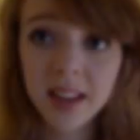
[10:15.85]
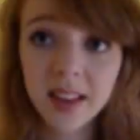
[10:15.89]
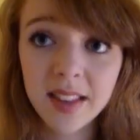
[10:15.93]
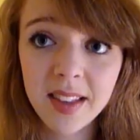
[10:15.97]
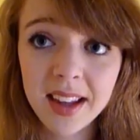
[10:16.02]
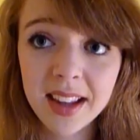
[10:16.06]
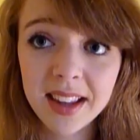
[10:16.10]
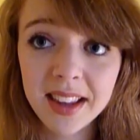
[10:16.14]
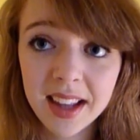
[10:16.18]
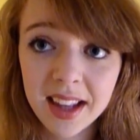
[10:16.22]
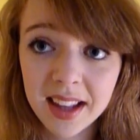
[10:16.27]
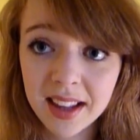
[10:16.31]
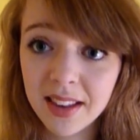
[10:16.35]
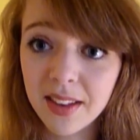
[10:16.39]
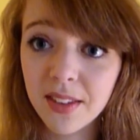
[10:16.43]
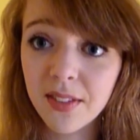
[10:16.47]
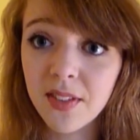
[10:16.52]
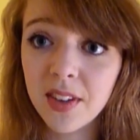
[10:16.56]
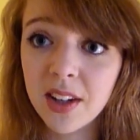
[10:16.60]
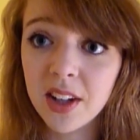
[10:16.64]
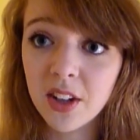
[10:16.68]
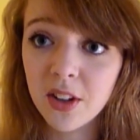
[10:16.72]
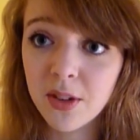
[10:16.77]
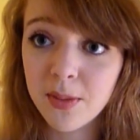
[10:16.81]
So this is the
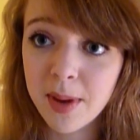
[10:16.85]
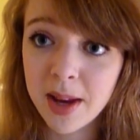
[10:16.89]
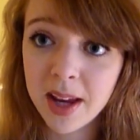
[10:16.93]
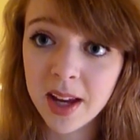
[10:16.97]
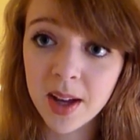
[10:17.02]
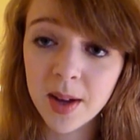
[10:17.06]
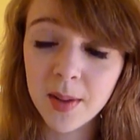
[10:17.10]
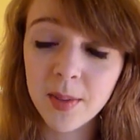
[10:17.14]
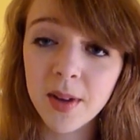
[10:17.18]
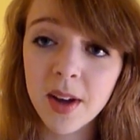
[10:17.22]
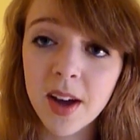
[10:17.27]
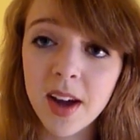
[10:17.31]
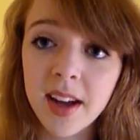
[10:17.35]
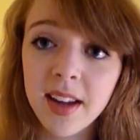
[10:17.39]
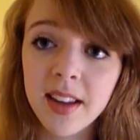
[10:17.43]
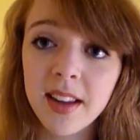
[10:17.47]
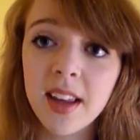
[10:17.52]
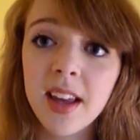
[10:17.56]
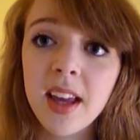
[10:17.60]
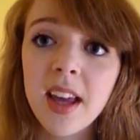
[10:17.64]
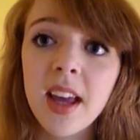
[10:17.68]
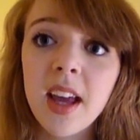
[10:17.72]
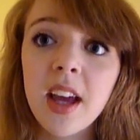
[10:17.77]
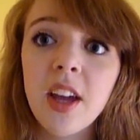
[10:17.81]
finished makeup, guys.
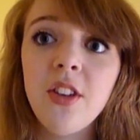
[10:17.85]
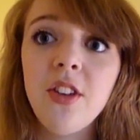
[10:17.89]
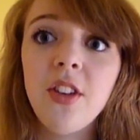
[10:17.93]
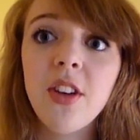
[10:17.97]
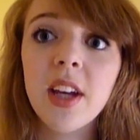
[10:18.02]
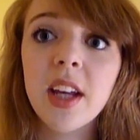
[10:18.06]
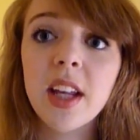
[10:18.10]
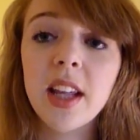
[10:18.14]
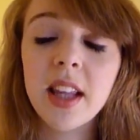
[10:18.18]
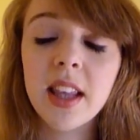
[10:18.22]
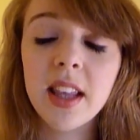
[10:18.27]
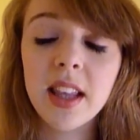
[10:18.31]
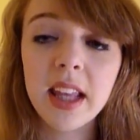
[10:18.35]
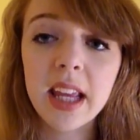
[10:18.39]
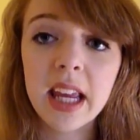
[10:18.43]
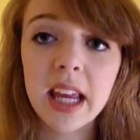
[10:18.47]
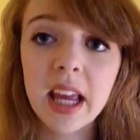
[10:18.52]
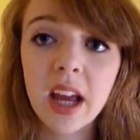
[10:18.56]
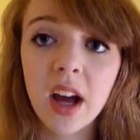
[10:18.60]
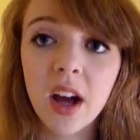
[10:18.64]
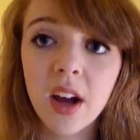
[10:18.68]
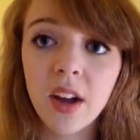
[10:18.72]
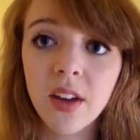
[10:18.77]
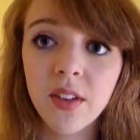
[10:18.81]
As you can
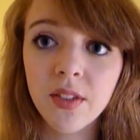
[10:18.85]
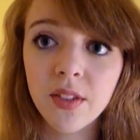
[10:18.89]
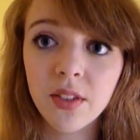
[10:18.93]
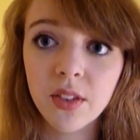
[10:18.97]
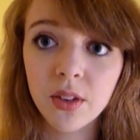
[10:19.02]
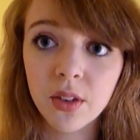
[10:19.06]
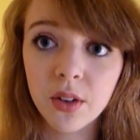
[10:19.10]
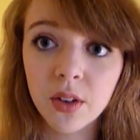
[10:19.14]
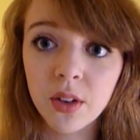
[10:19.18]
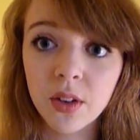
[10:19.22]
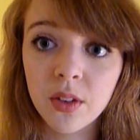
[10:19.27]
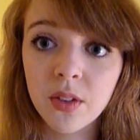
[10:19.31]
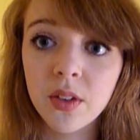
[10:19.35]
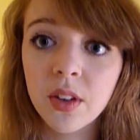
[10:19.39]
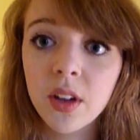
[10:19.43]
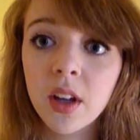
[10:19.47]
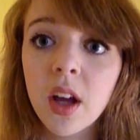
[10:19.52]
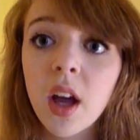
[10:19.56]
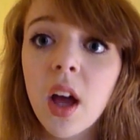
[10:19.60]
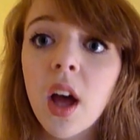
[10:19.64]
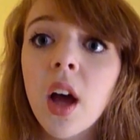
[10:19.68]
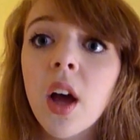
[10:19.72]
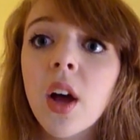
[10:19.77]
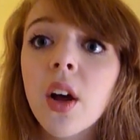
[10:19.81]
see, I've sort of
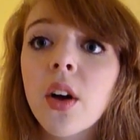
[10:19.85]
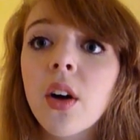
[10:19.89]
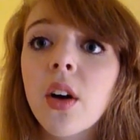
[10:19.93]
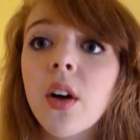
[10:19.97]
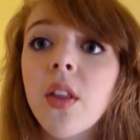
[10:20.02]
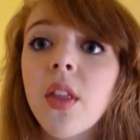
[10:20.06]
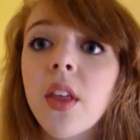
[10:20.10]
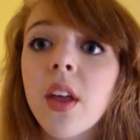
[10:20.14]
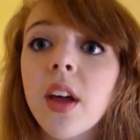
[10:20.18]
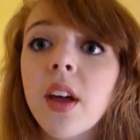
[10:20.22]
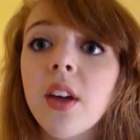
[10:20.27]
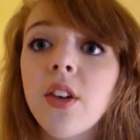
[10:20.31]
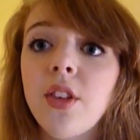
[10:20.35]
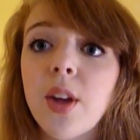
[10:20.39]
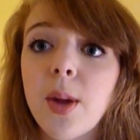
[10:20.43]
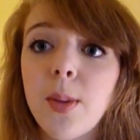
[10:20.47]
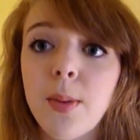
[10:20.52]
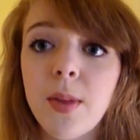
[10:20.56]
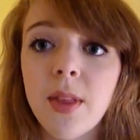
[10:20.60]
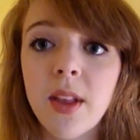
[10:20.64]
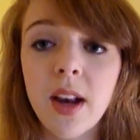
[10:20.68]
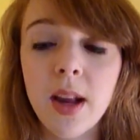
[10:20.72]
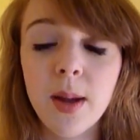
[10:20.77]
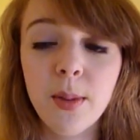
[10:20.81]
got the shape
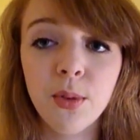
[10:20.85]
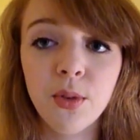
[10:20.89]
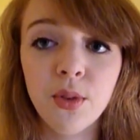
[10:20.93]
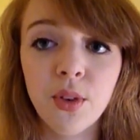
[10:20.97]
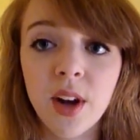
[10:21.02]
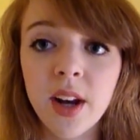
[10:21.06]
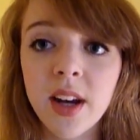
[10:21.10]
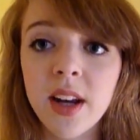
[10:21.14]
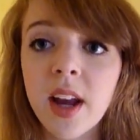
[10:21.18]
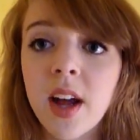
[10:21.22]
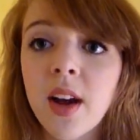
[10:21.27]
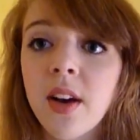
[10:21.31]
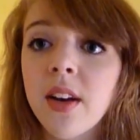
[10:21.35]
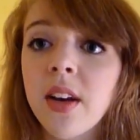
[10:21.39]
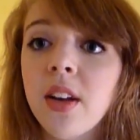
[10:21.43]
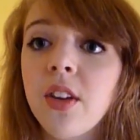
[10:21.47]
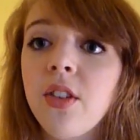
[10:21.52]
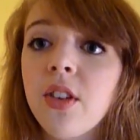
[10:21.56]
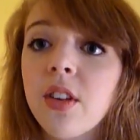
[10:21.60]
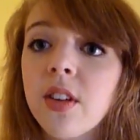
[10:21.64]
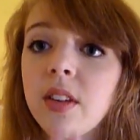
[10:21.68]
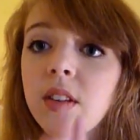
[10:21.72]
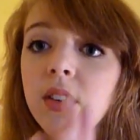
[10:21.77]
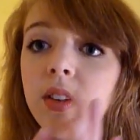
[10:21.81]
of the lips right now, and
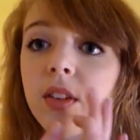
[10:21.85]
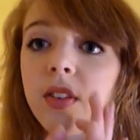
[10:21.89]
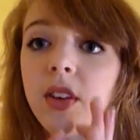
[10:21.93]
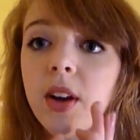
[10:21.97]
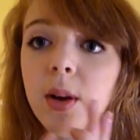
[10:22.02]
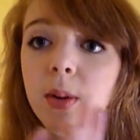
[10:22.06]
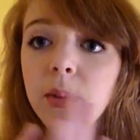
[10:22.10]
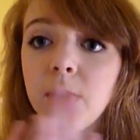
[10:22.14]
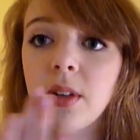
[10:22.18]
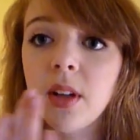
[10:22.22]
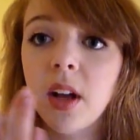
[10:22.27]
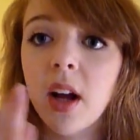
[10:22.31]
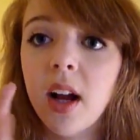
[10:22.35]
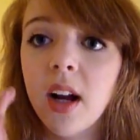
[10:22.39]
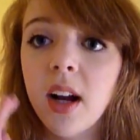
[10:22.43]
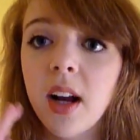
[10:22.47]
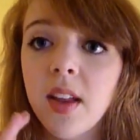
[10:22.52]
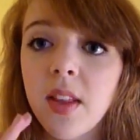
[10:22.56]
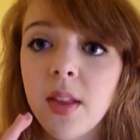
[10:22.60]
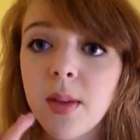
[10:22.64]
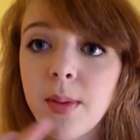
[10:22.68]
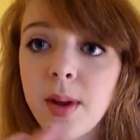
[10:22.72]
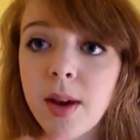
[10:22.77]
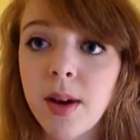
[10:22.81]
it's just sort of helped to
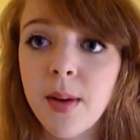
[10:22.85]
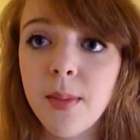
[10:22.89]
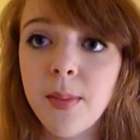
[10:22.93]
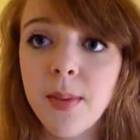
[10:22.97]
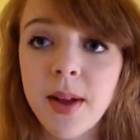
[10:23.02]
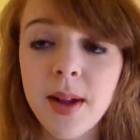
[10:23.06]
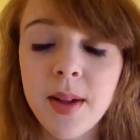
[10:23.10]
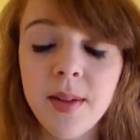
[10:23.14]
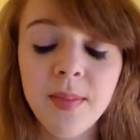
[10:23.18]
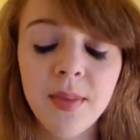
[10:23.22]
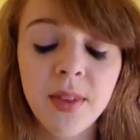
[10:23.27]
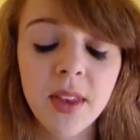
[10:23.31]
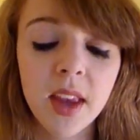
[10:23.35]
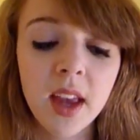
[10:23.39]
highlight them out a bit.